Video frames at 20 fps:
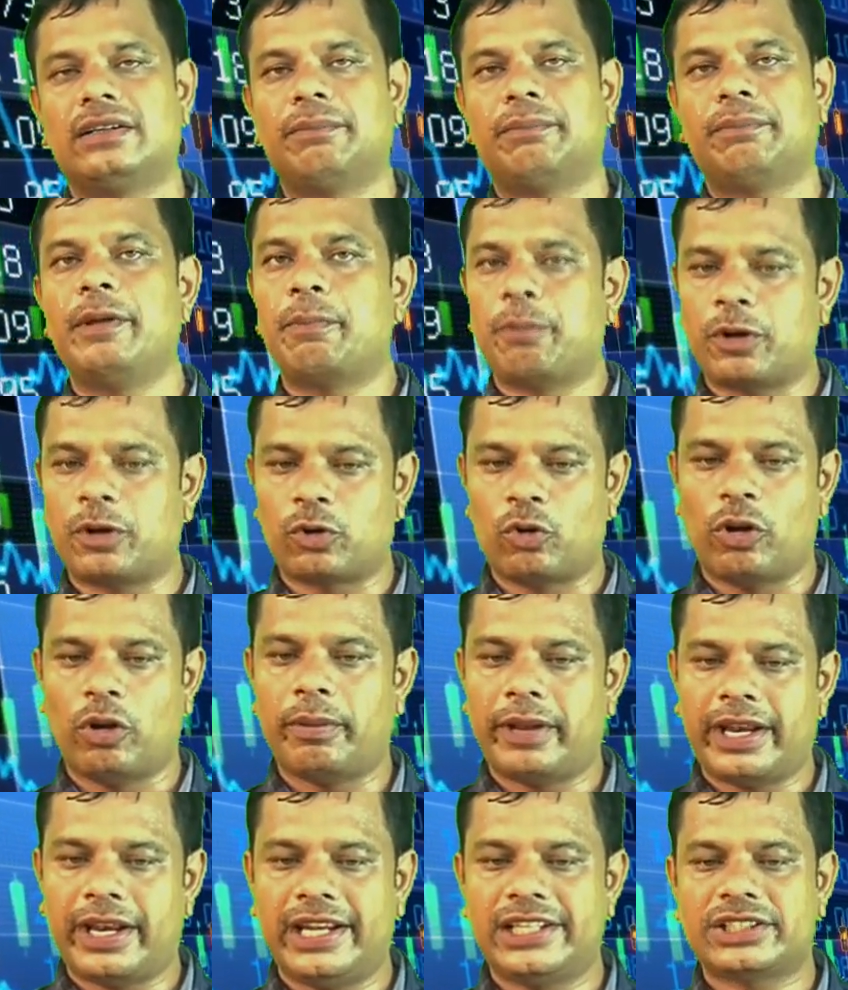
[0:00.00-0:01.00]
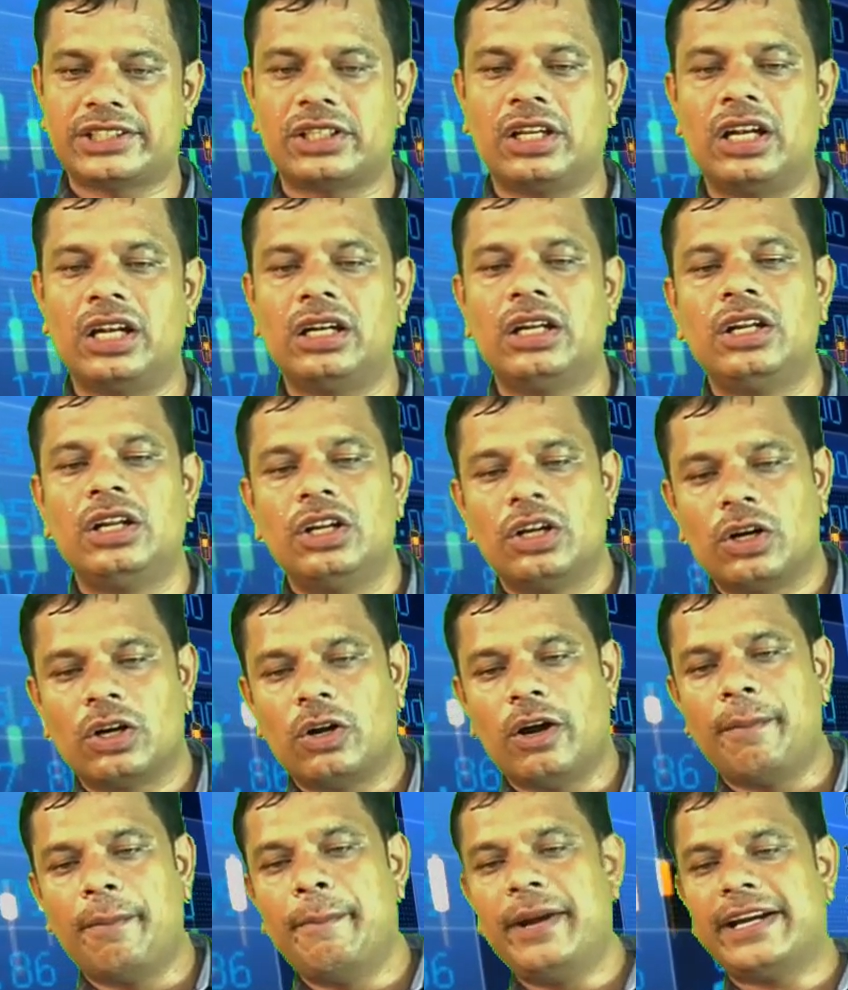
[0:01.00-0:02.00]
Before globalization,
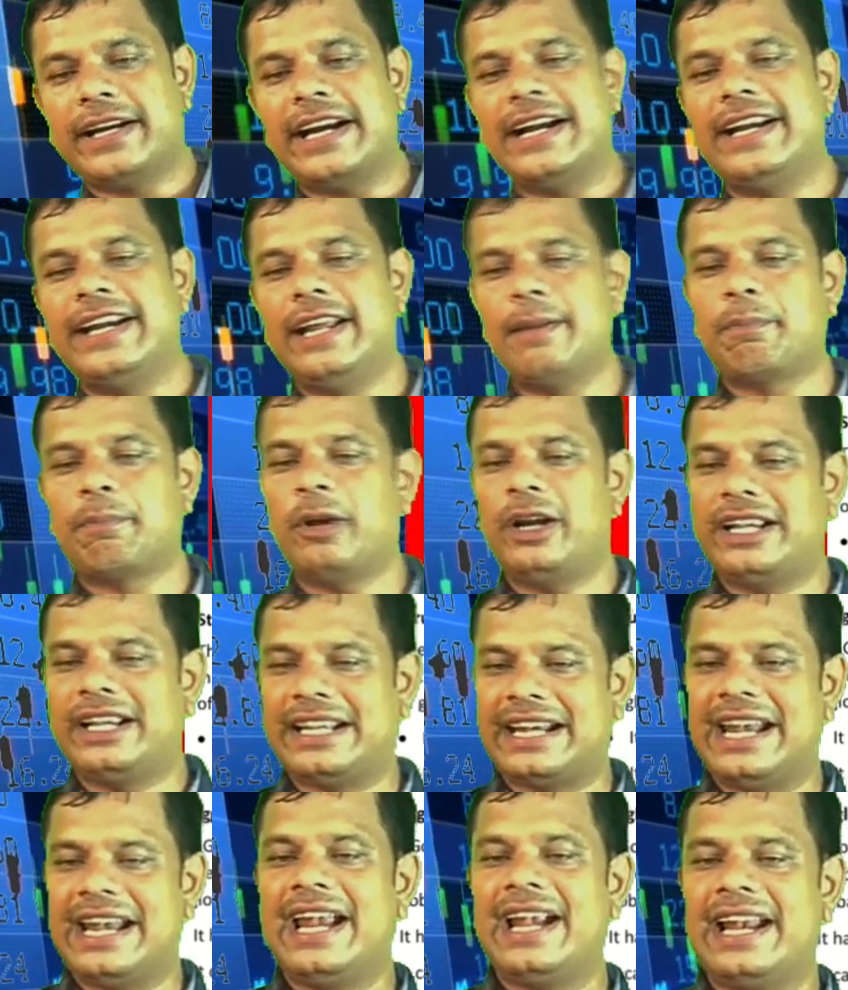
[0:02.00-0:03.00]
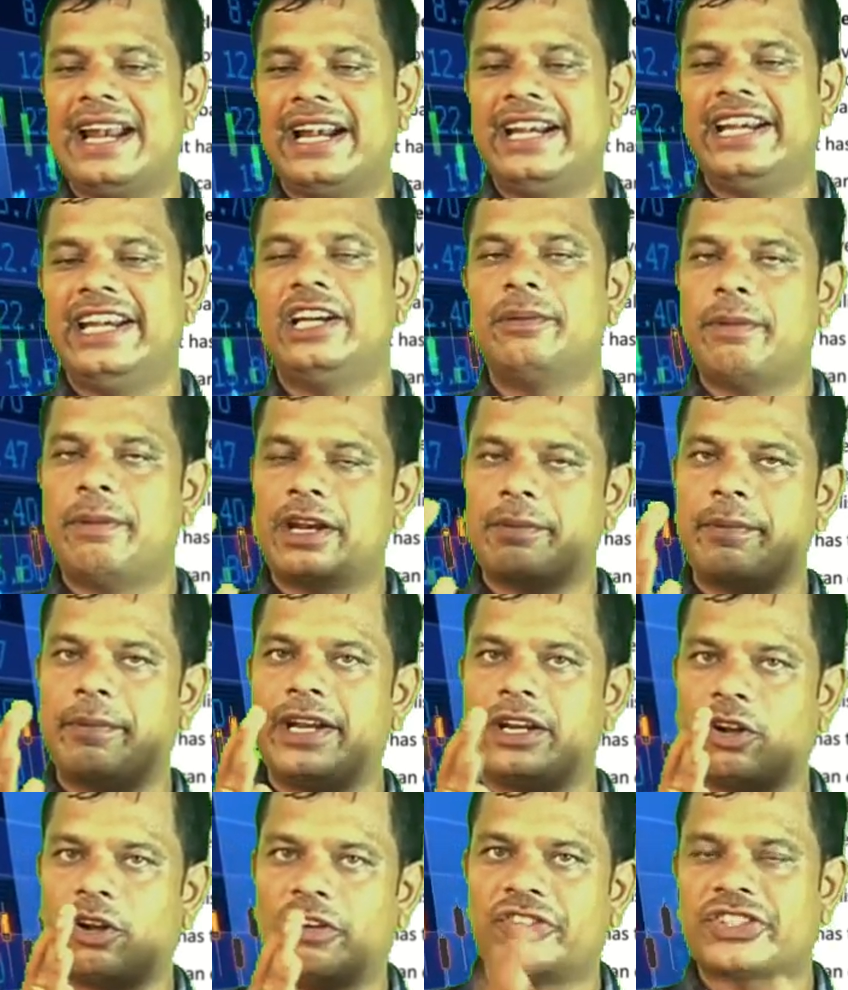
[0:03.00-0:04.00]
government can deploy trade and
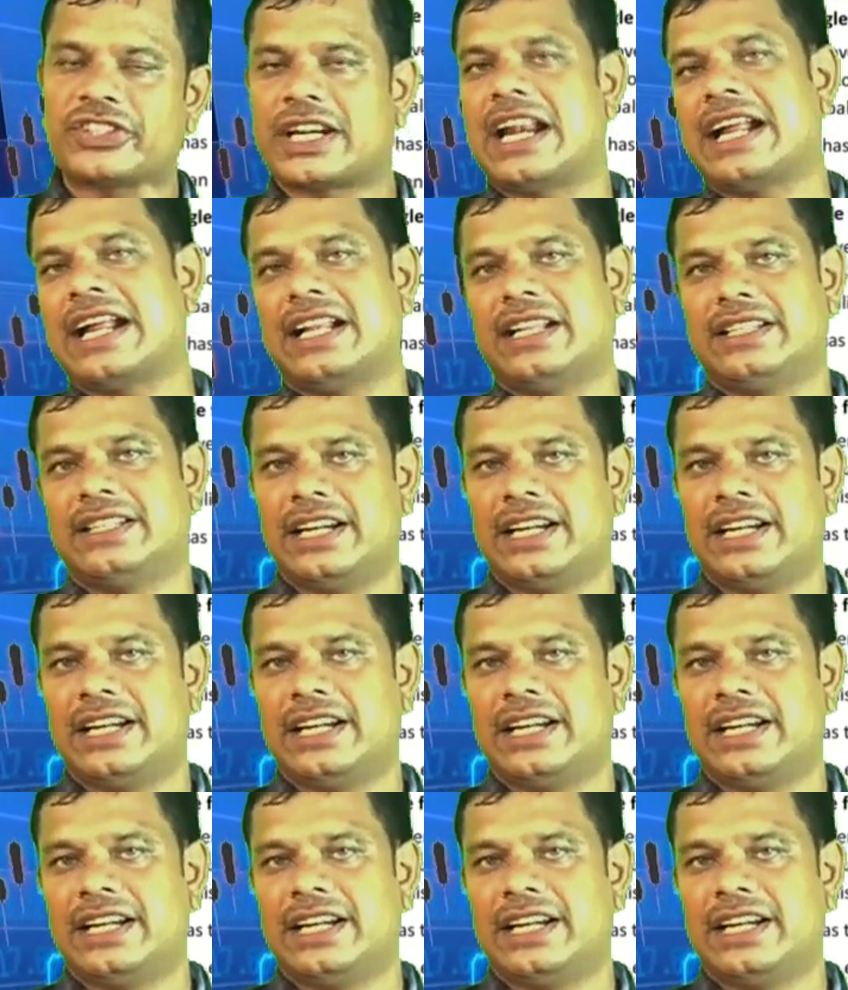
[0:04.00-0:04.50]
investment obstacles.